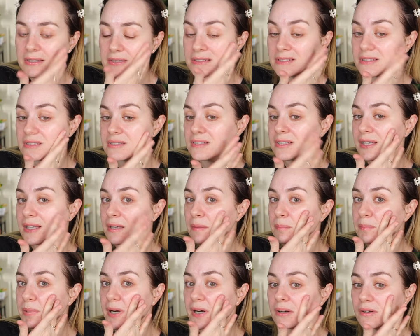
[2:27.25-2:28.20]

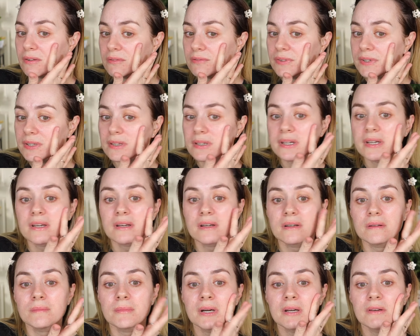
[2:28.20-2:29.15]
sticky part of it,
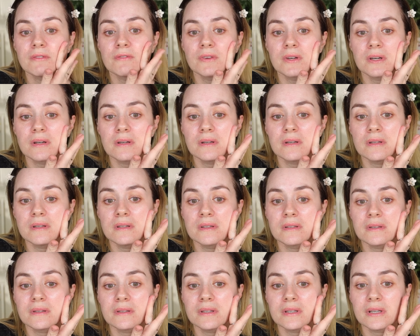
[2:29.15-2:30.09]
like my finger
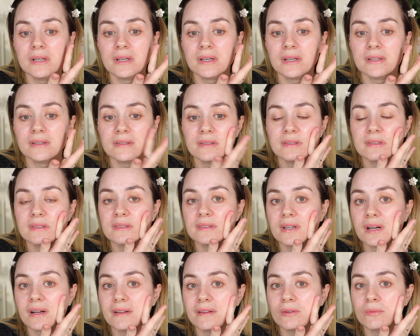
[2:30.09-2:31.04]
literally gets
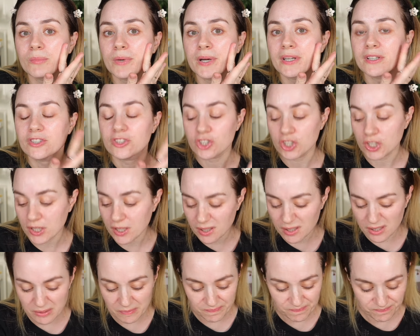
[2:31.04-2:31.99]
stuck to my
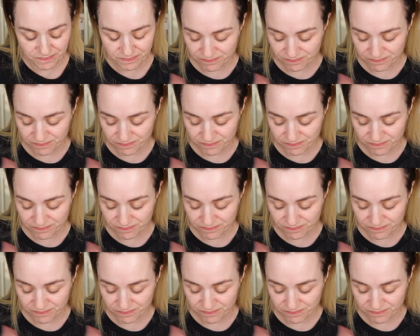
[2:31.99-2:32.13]
cheek